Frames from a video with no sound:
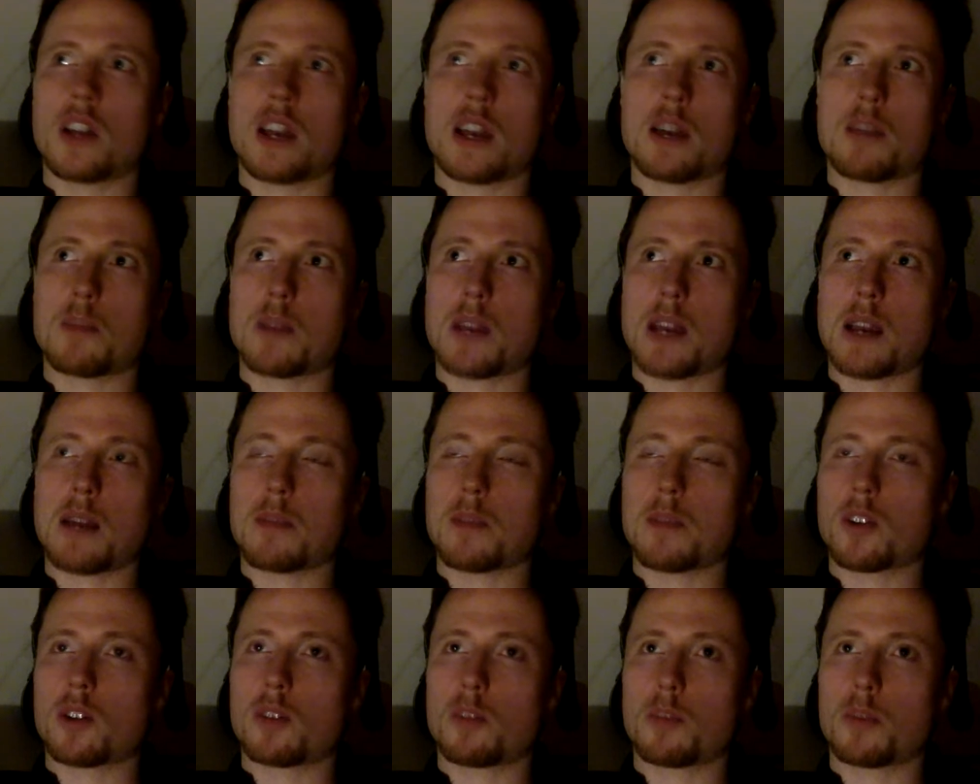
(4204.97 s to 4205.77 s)
and
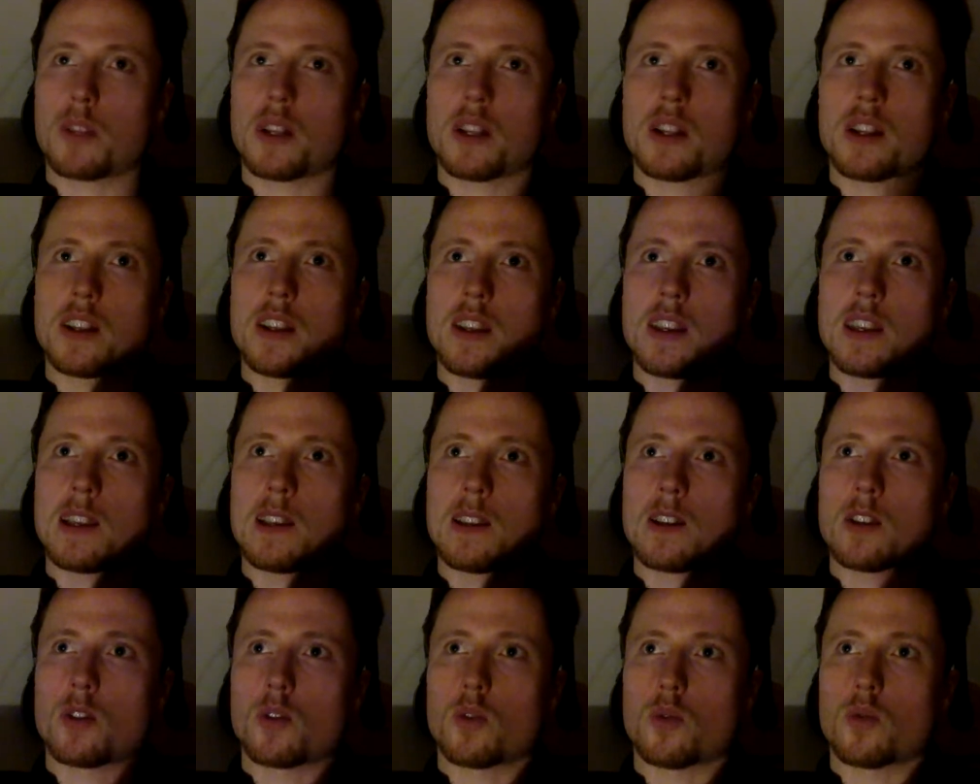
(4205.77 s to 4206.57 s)
I'm
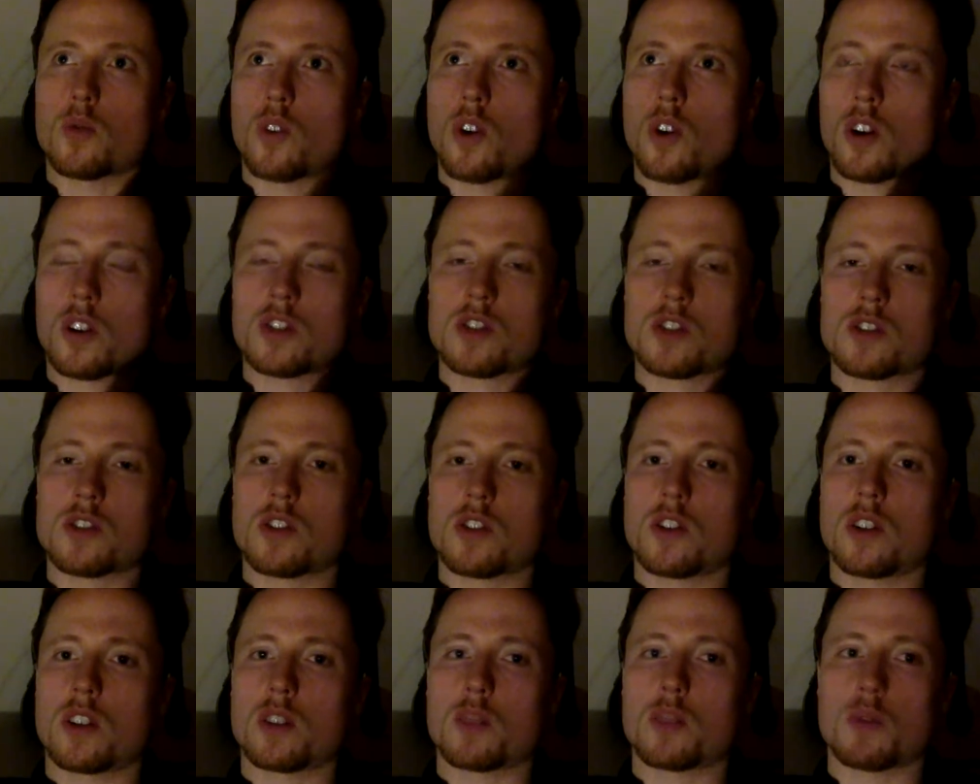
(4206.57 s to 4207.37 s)
completely, rock
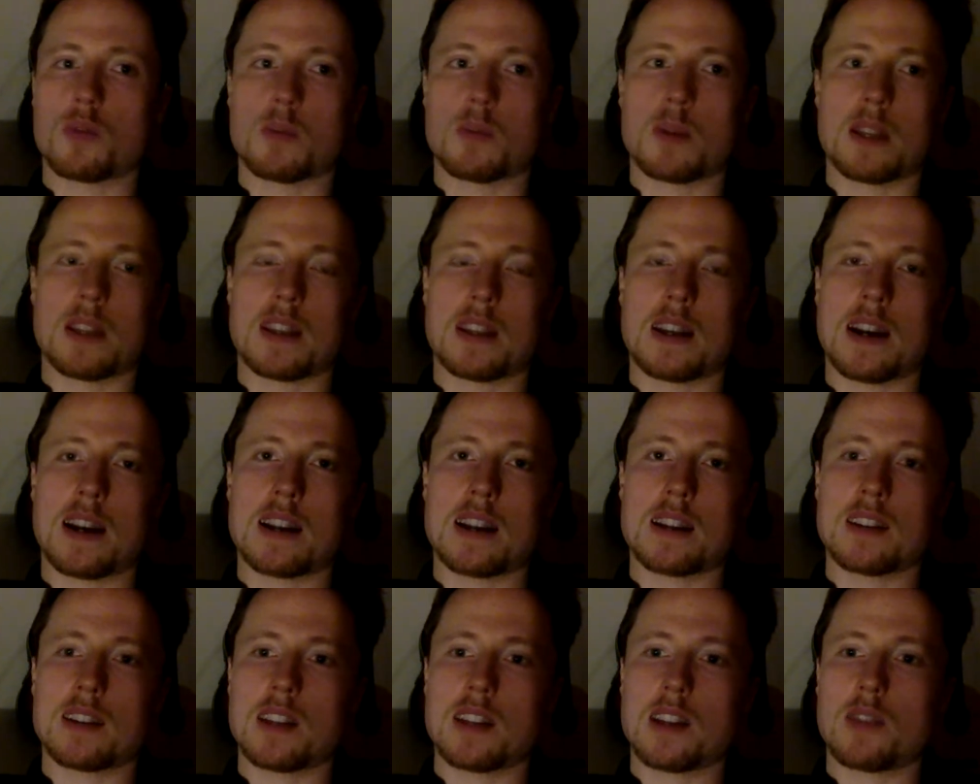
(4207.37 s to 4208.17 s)
solid with my
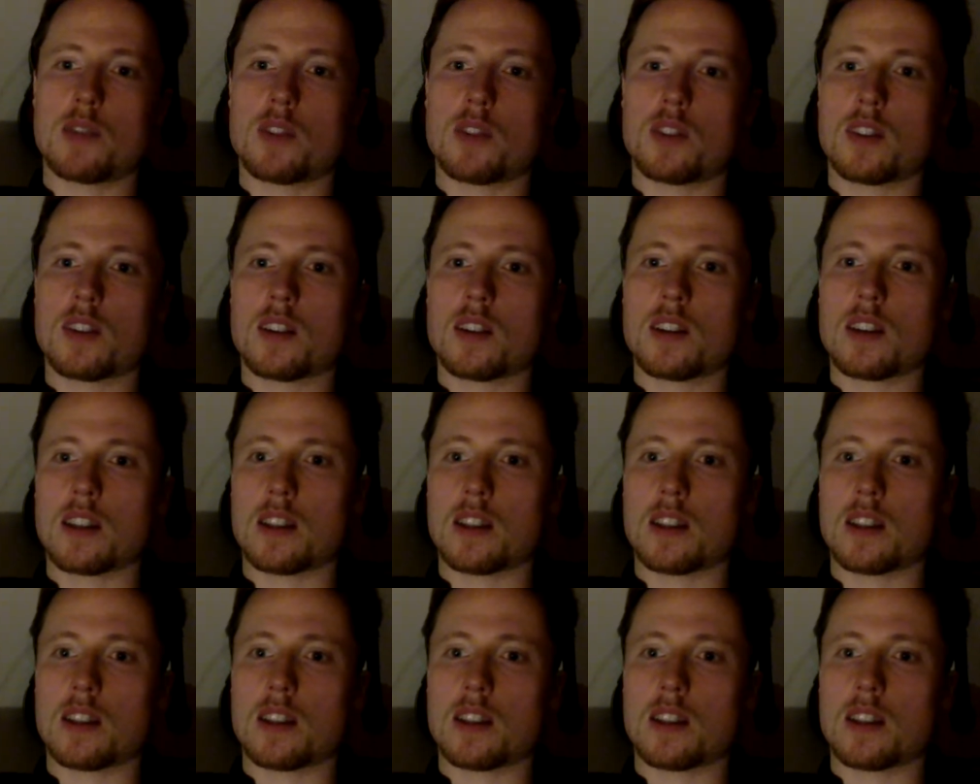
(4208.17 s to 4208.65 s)
diet and everything,